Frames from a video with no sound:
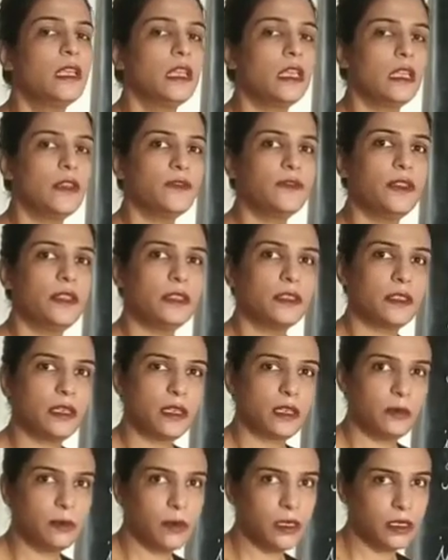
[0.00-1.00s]
If the
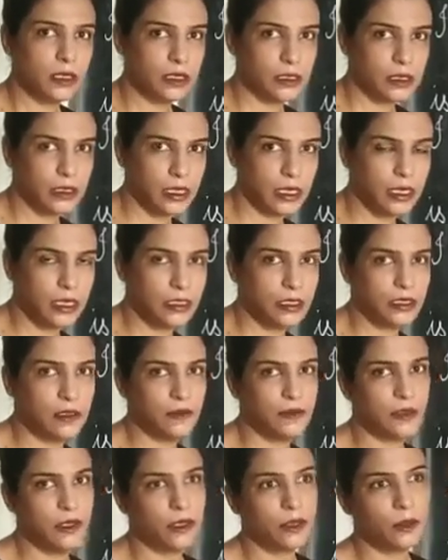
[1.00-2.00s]
statement is
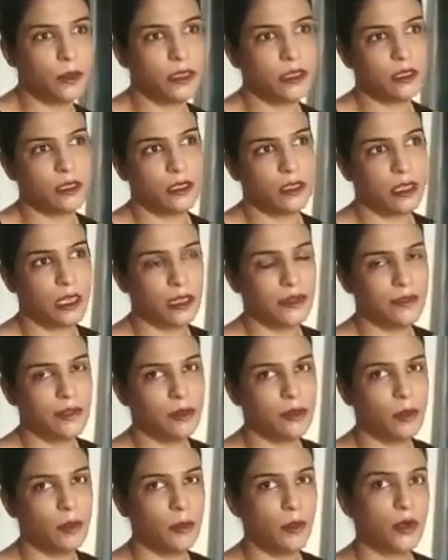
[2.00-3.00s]
negative, the question tag will
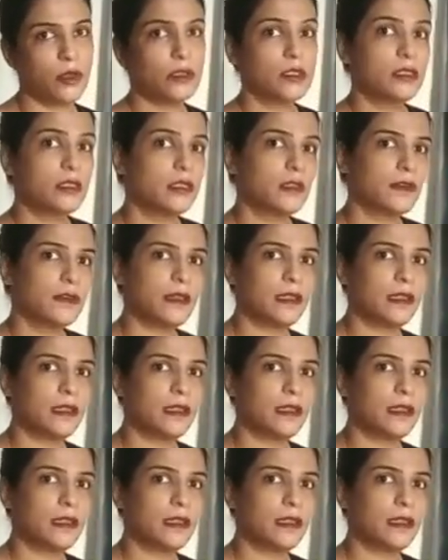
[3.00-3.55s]
be positive,